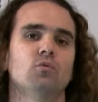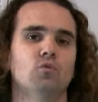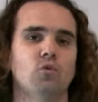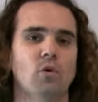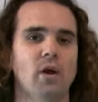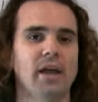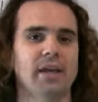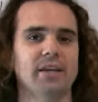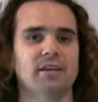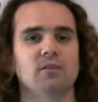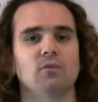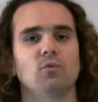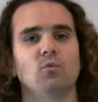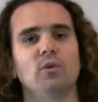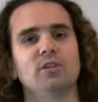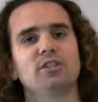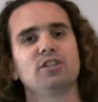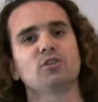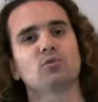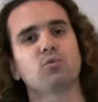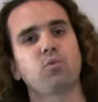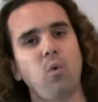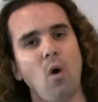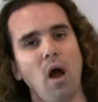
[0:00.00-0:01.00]
Right, which
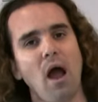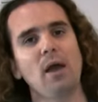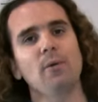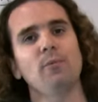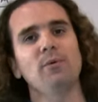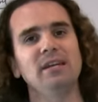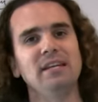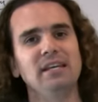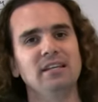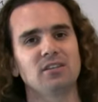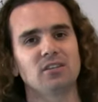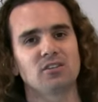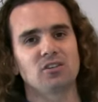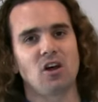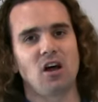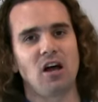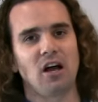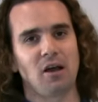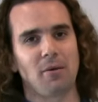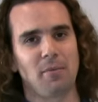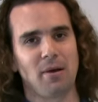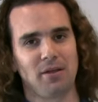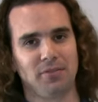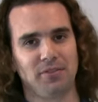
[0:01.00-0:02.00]
is why we need to
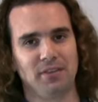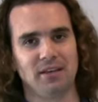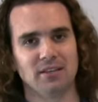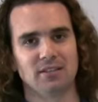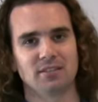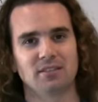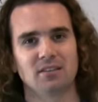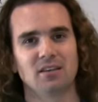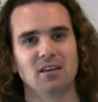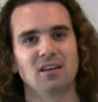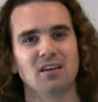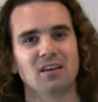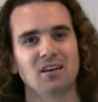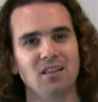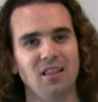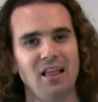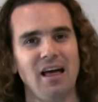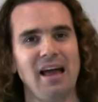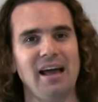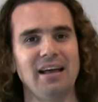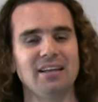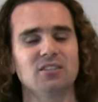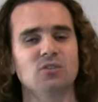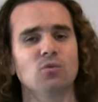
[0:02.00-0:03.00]
talk about this.
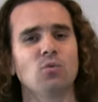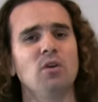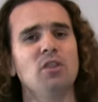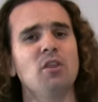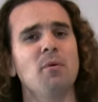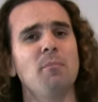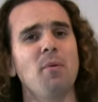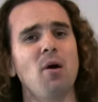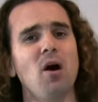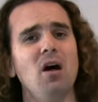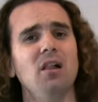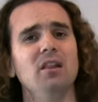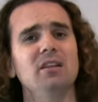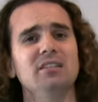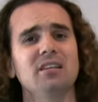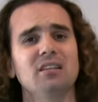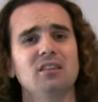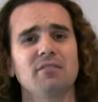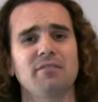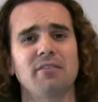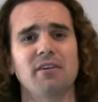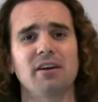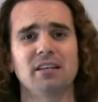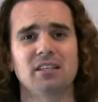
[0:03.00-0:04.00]
Class, when the ball is at
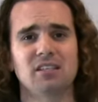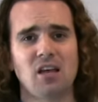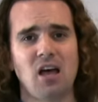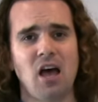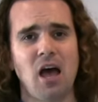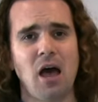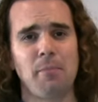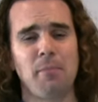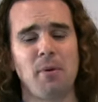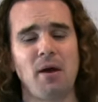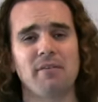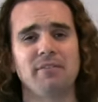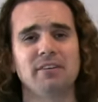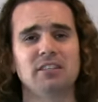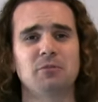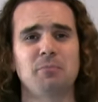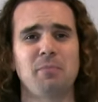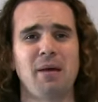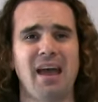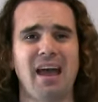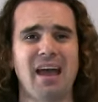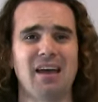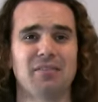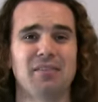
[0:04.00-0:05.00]
the very top of its
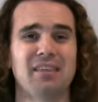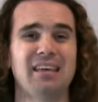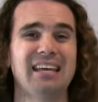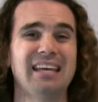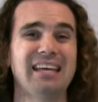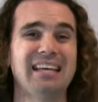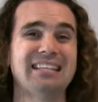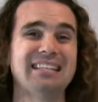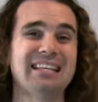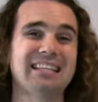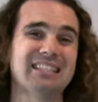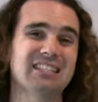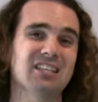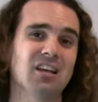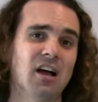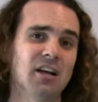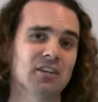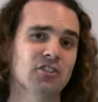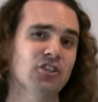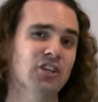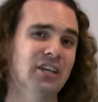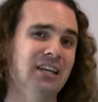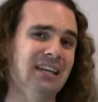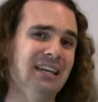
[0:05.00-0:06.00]
path, is it
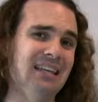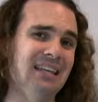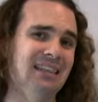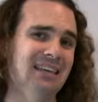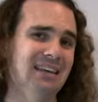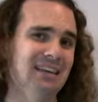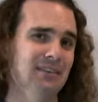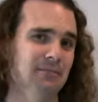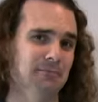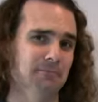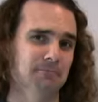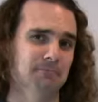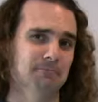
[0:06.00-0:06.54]
touching anything?